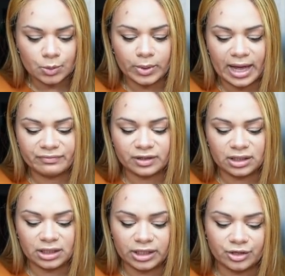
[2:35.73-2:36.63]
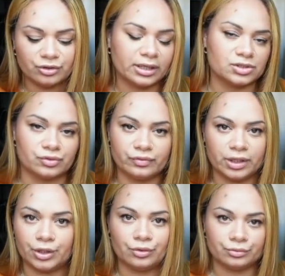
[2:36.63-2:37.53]
We have a clear. You guys
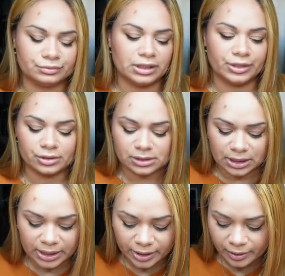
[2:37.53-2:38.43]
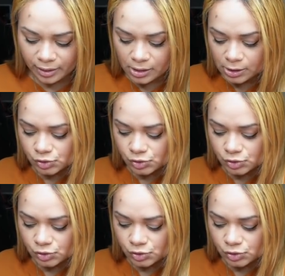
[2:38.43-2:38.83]
already know clear is clear.